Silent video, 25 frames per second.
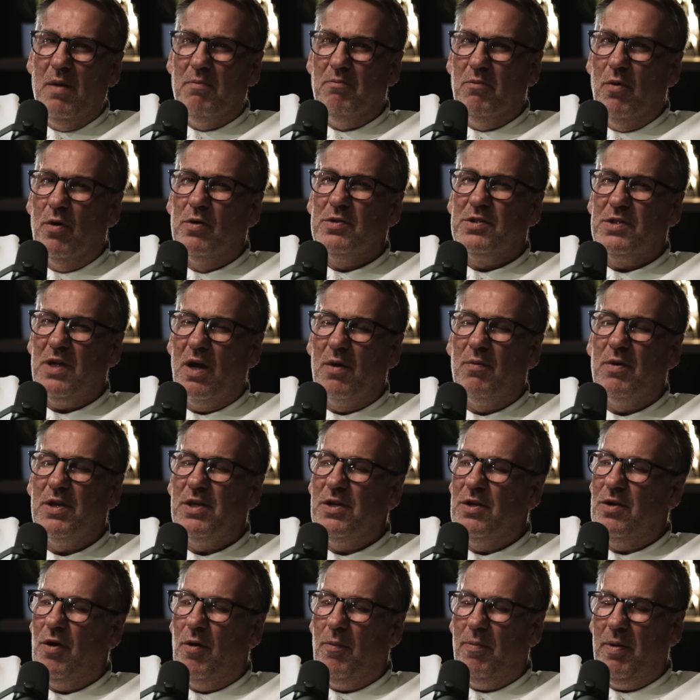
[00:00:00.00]
more so
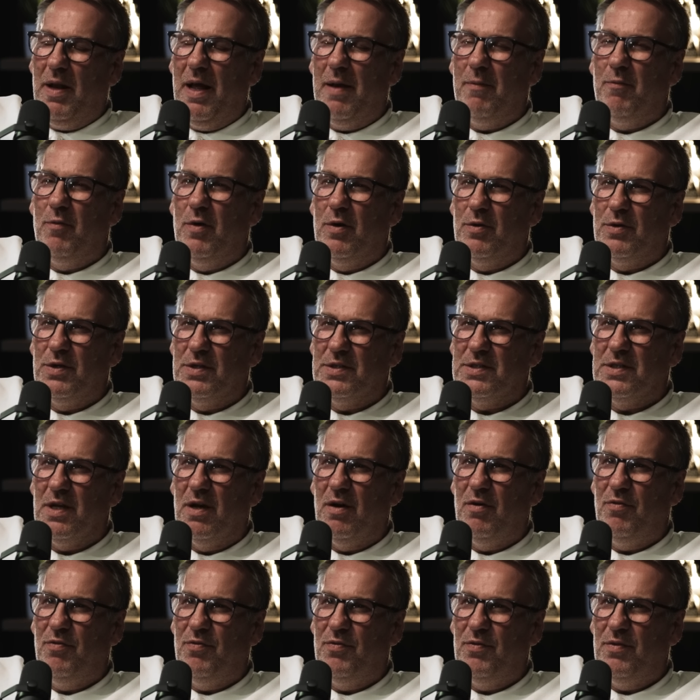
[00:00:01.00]
when you're not playing well
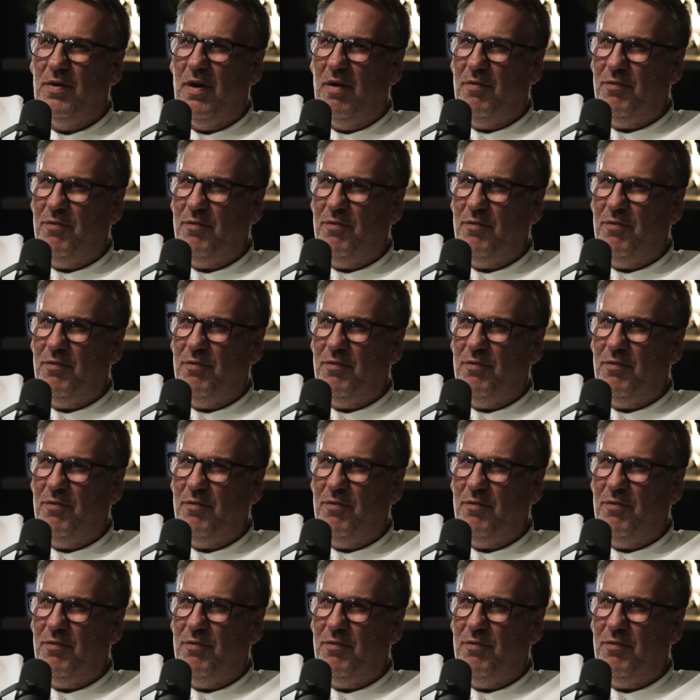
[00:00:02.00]
yourself.